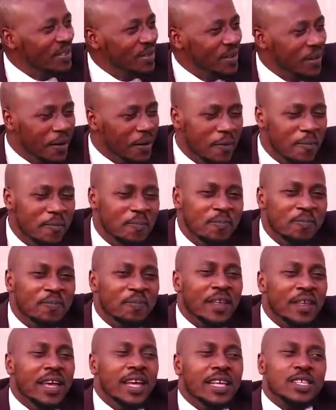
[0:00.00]
You know?
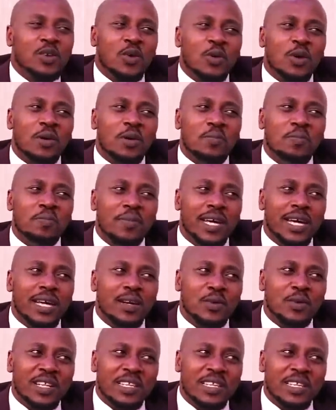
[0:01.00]
So men,